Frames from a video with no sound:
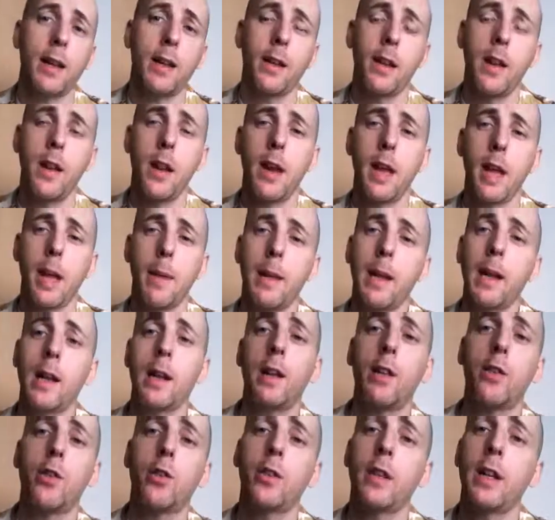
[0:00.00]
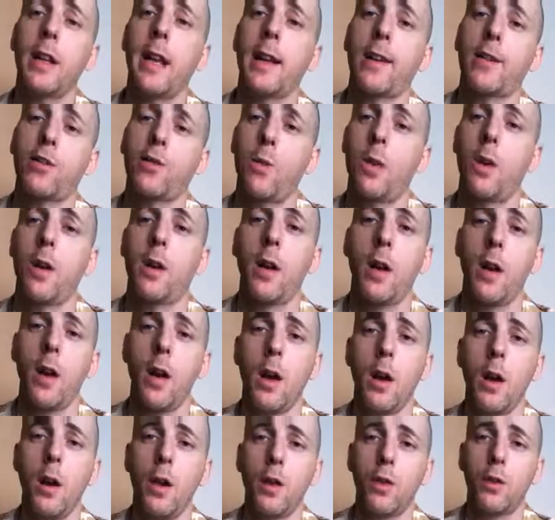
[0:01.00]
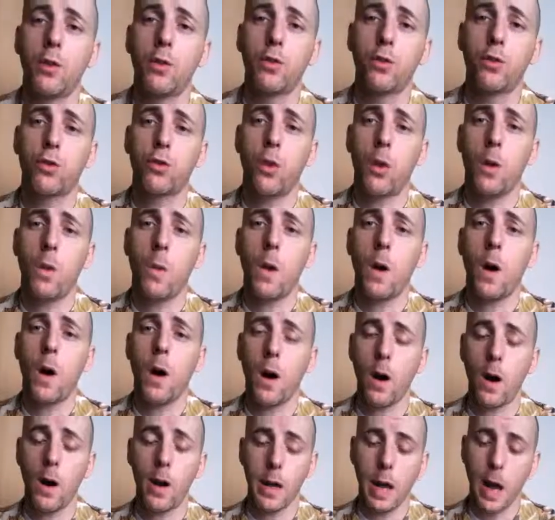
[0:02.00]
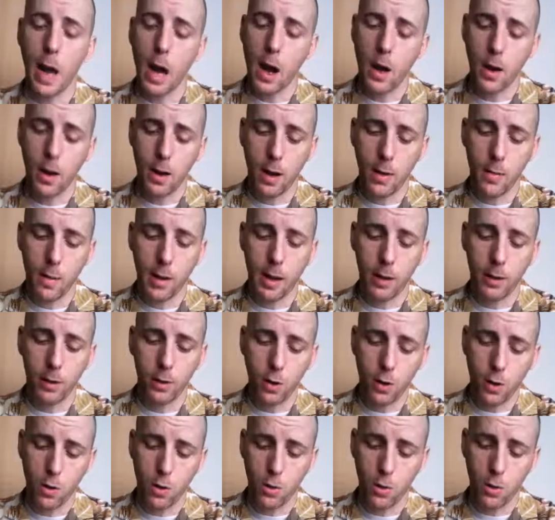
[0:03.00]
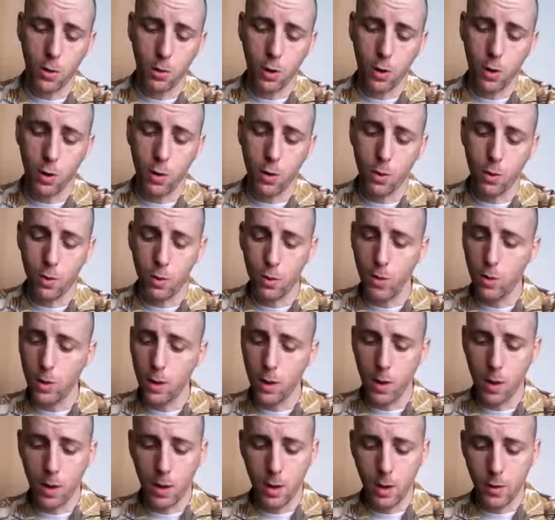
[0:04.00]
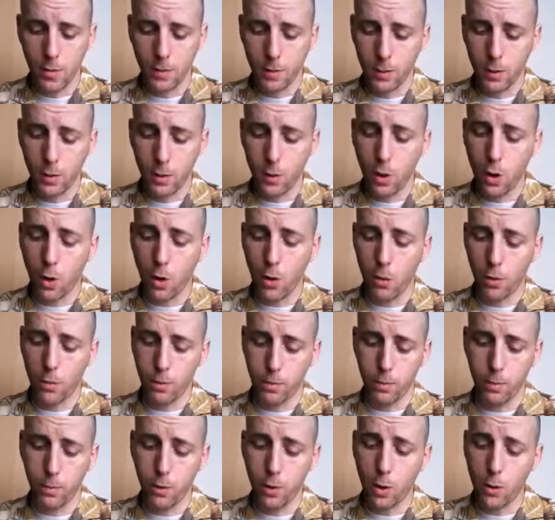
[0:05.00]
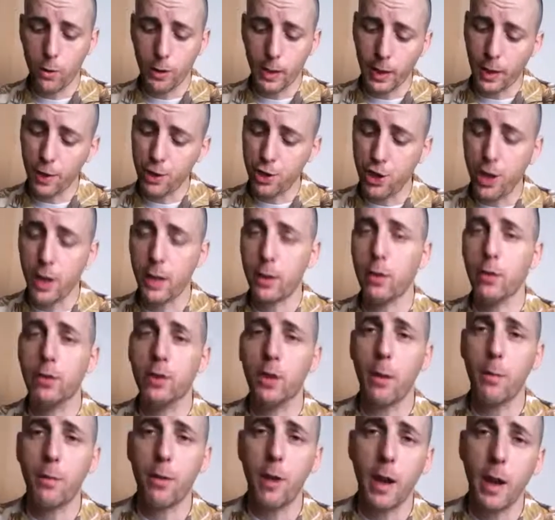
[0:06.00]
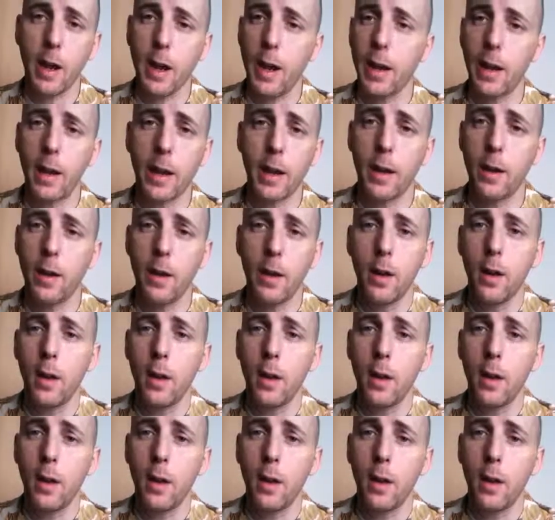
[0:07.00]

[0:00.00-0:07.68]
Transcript: So yeah, I mean go go take a shit or something, and come back for the next one. Bye.